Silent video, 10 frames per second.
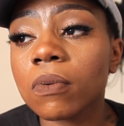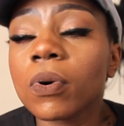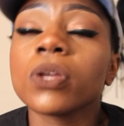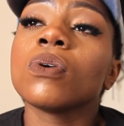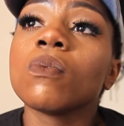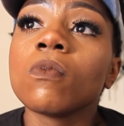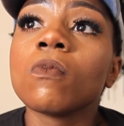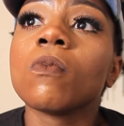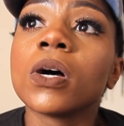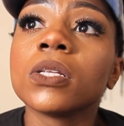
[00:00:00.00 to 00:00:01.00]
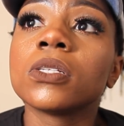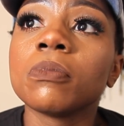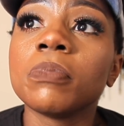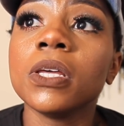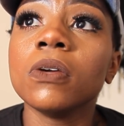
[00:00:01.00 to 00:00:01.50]
what you want
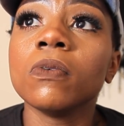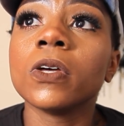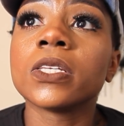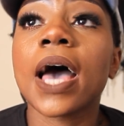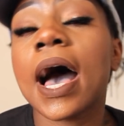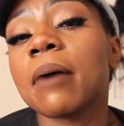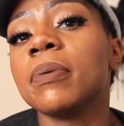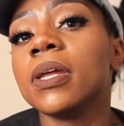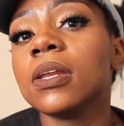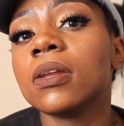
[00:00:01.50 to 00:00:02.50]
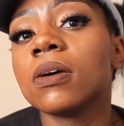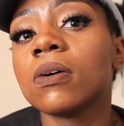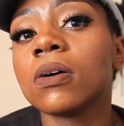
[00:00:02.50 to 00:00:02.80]
to be is happening.